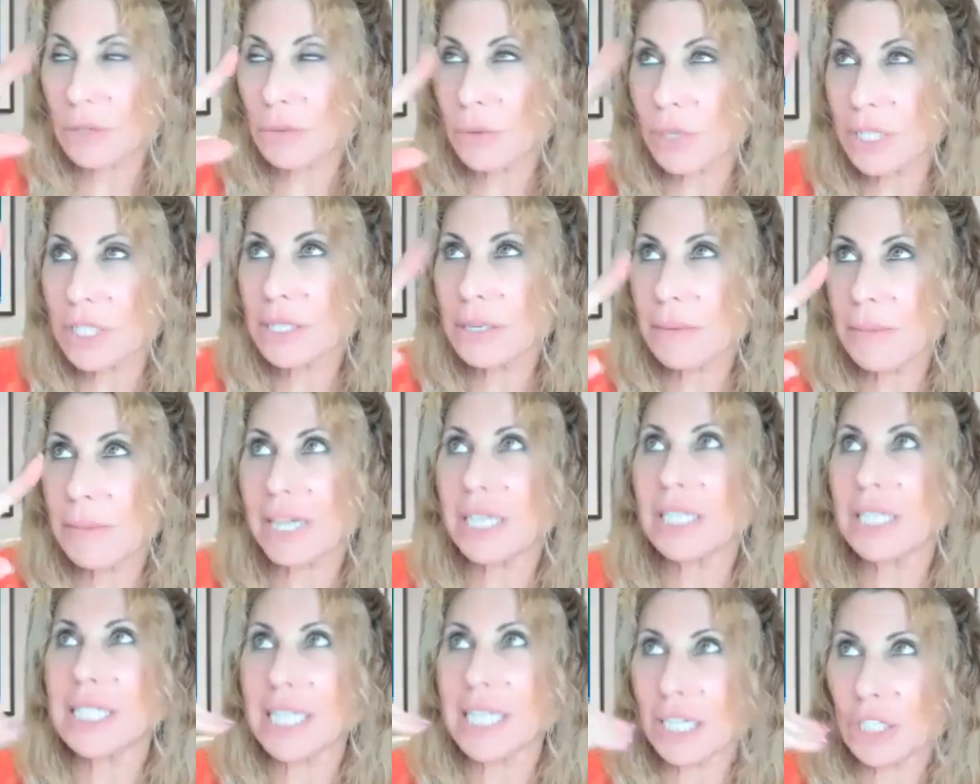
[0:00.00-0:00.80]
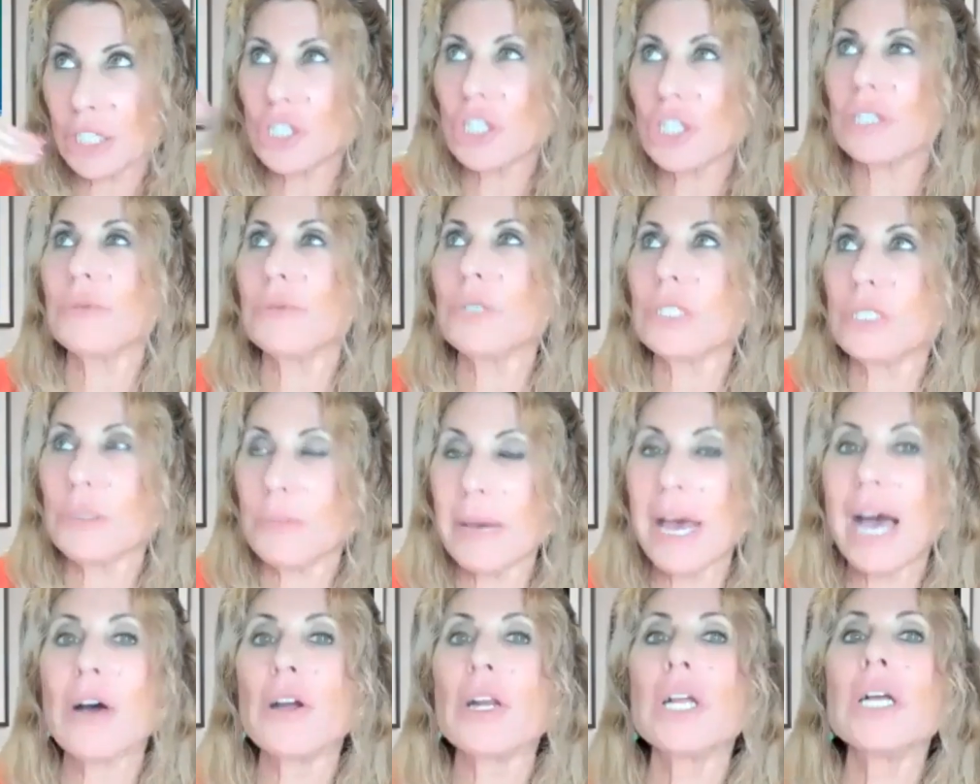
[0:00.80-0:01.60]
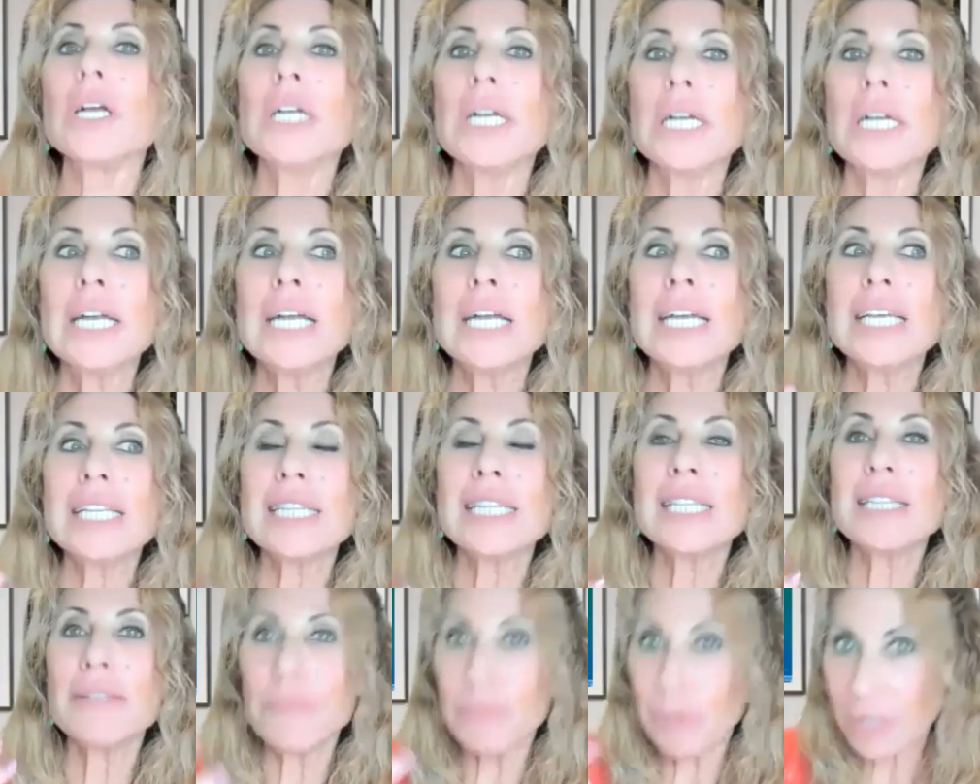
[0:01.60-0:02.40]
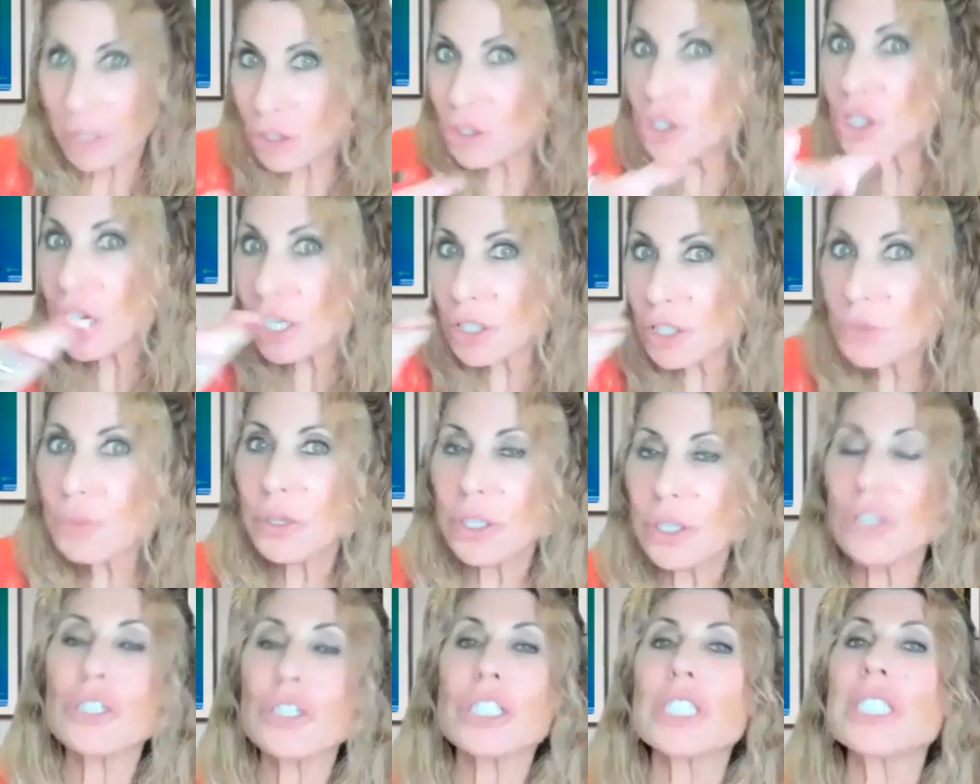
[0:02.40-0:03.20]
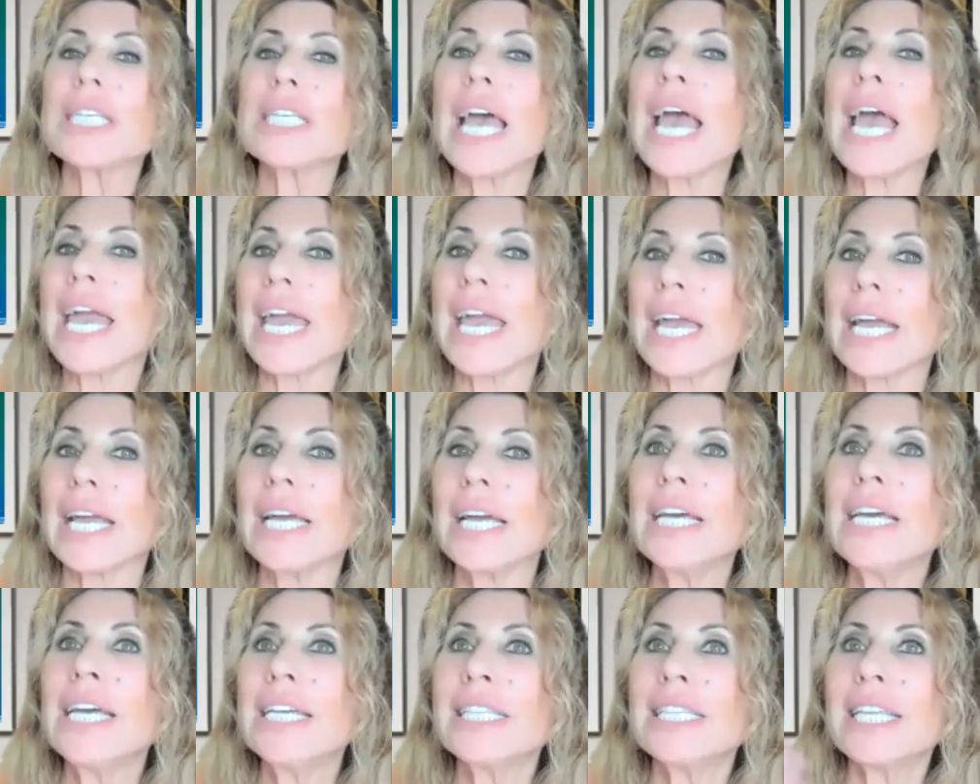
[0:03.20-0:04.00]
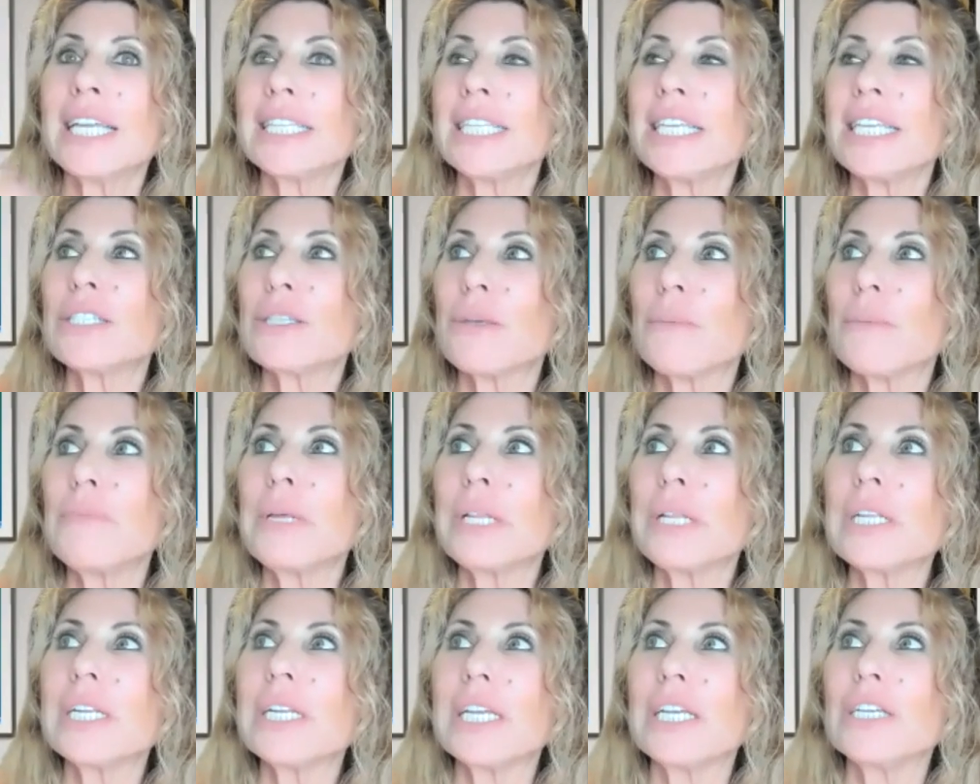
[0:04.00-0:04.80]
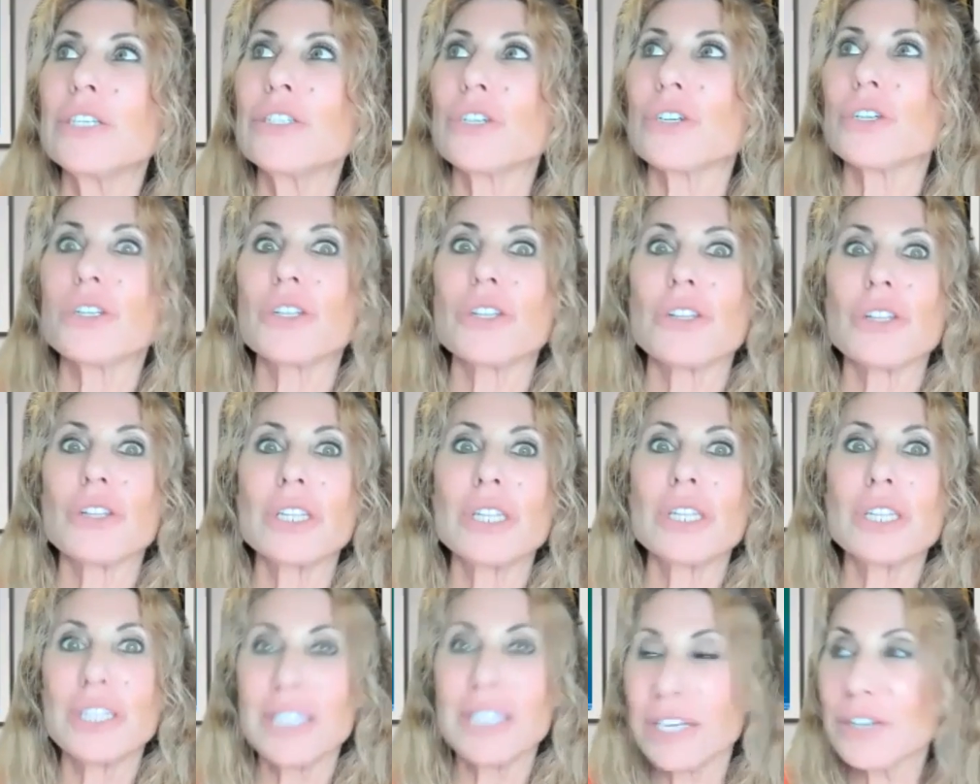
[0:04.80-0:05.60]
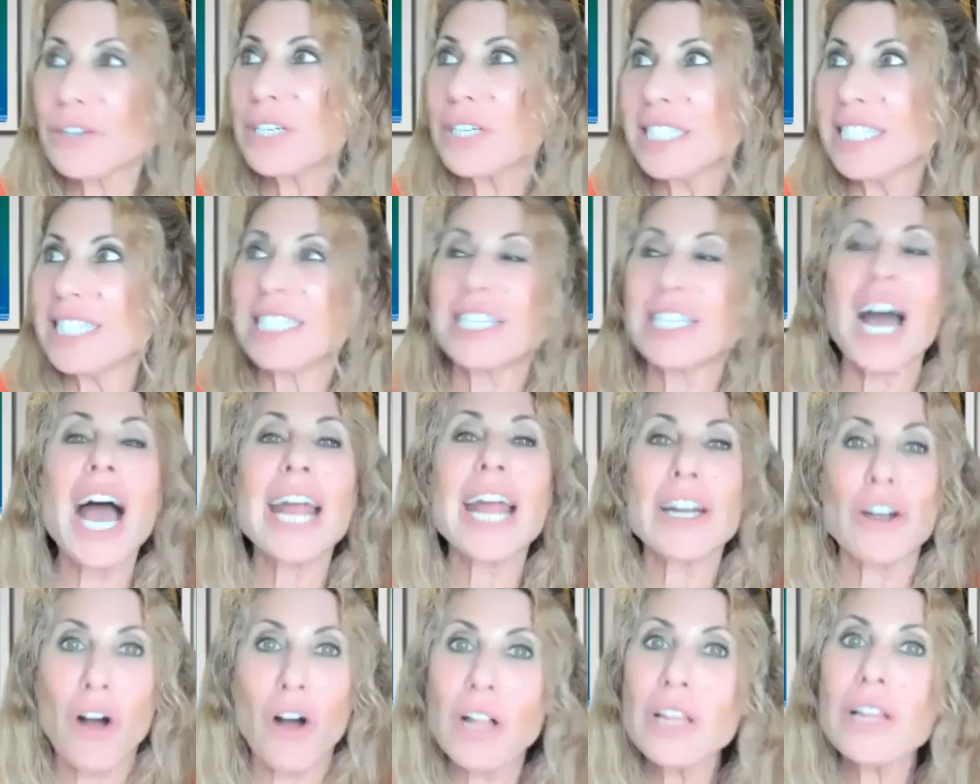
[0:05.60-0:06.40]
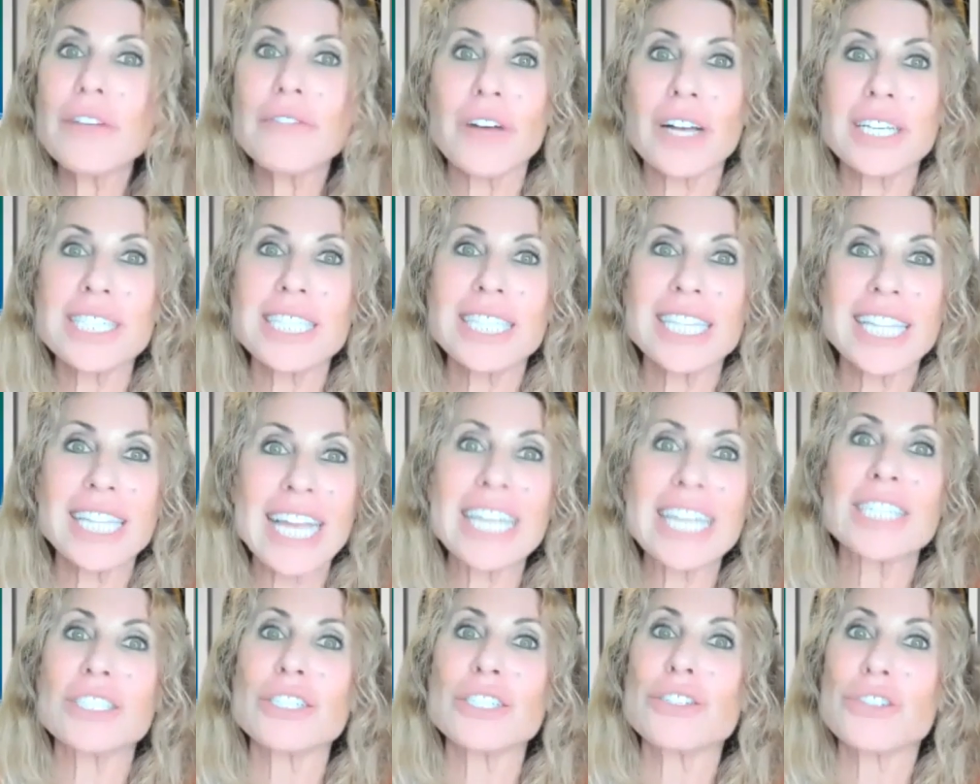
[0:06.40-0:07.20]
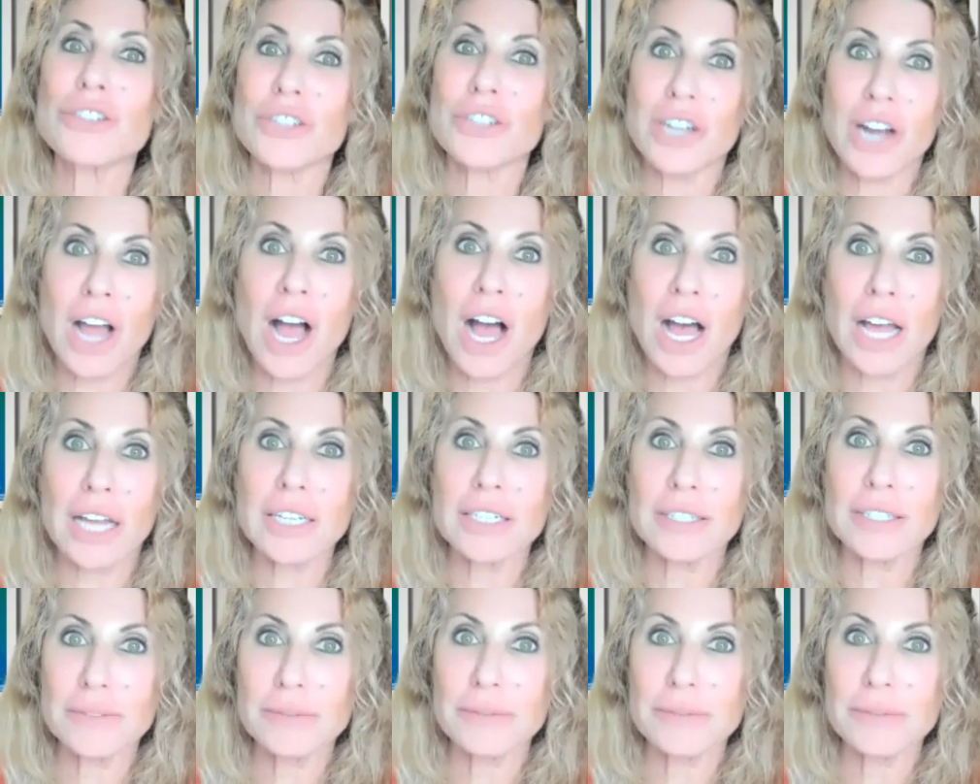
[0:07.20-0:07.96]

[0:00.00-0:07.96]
It wasn't about addiction, it was about just what you're saying that these abilities are they're inside all of us latent or not